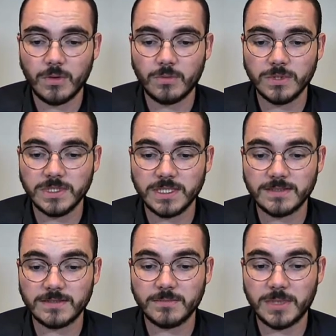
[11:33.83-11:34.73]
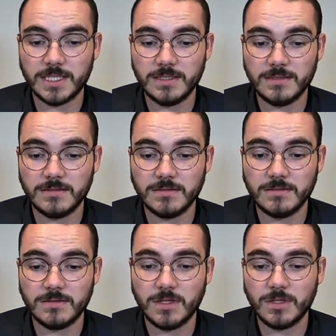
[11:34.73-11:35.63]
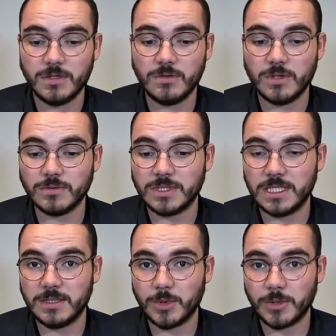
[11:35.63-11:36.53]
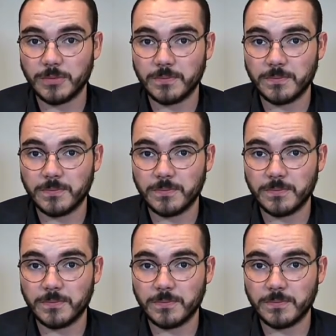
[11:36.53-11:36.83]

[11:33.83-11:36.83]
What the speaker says: Once that's complete, you can go to Libro.